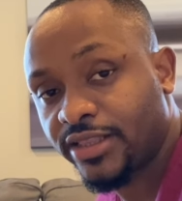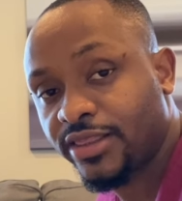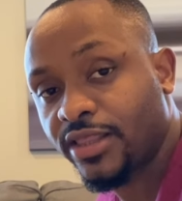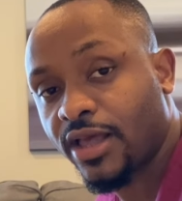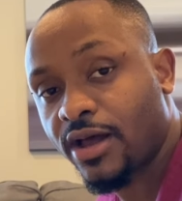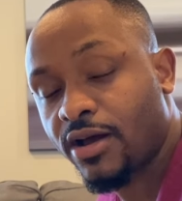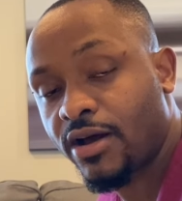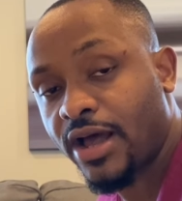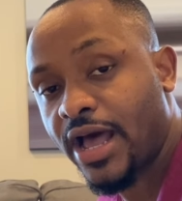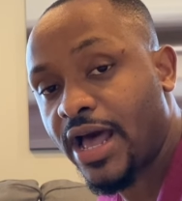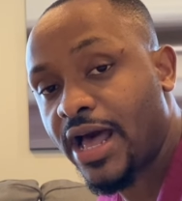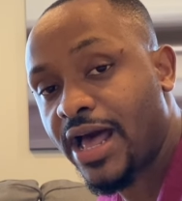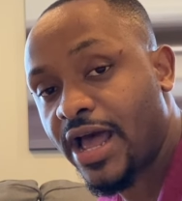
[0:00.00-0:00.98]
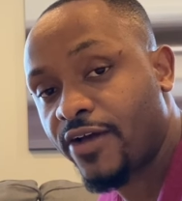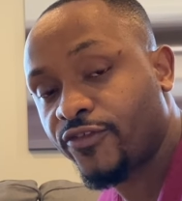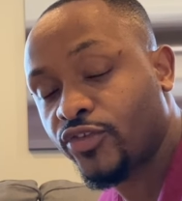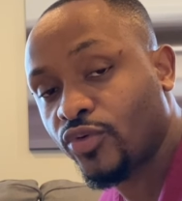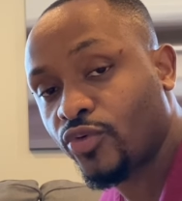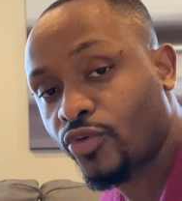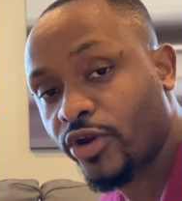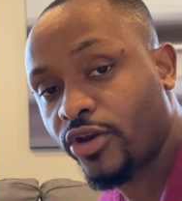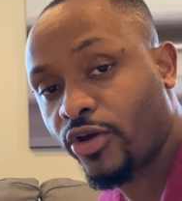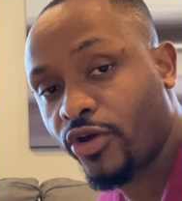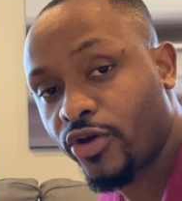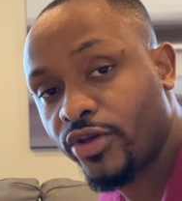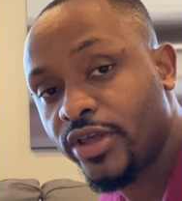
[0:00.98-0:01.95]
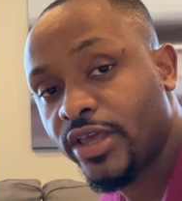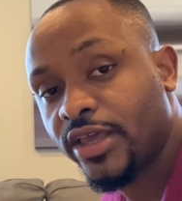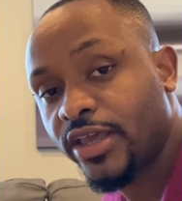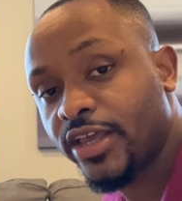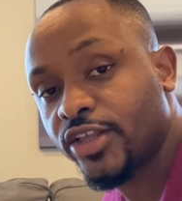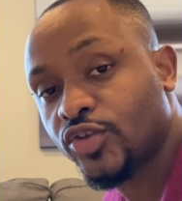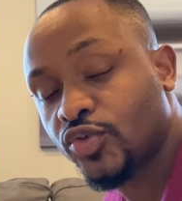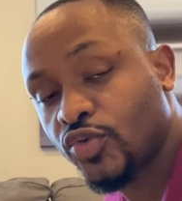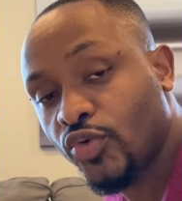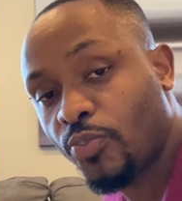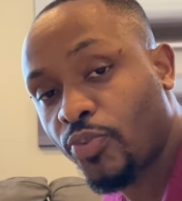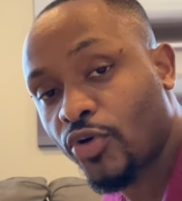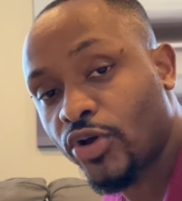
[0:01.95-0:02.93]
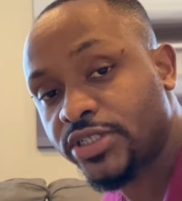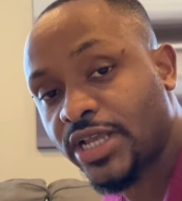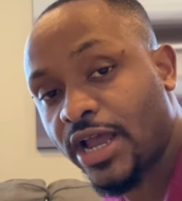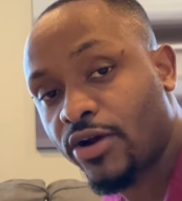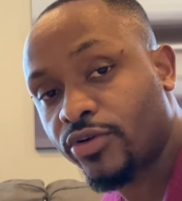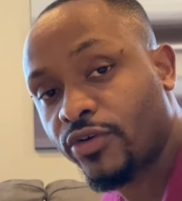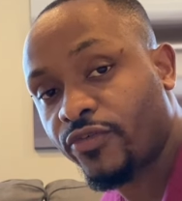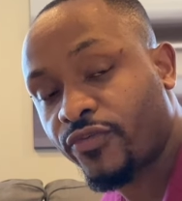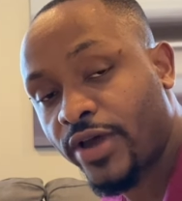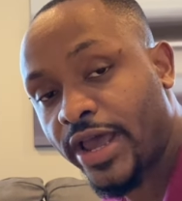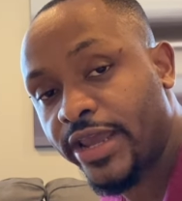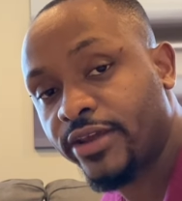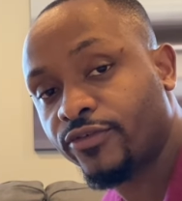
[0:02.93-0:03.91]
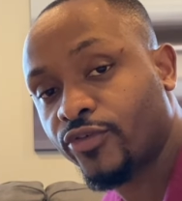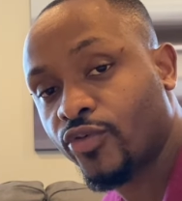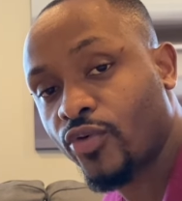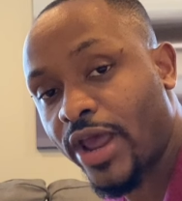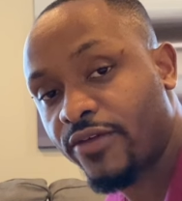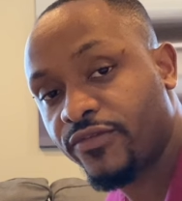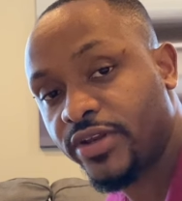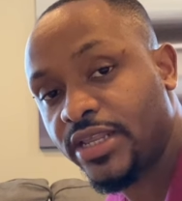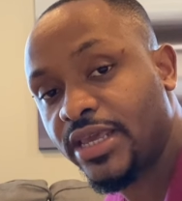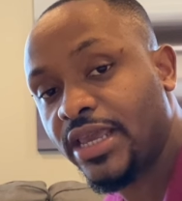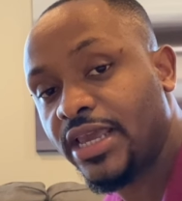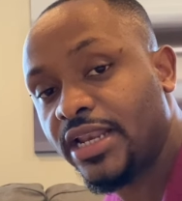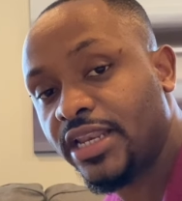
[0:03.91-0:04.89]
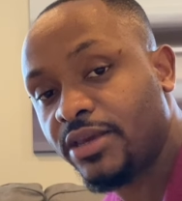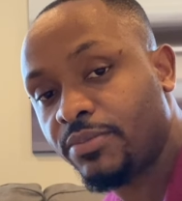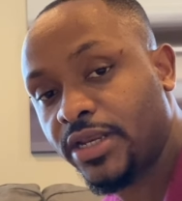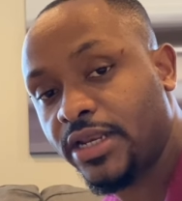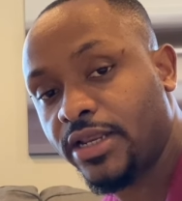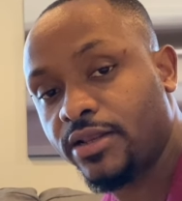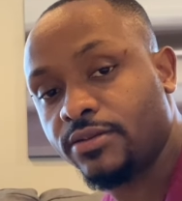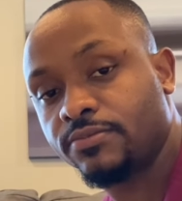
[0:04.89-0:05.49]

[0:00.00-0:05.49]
Now I have to grade her a 2 plus out of 5, gravity eliminated.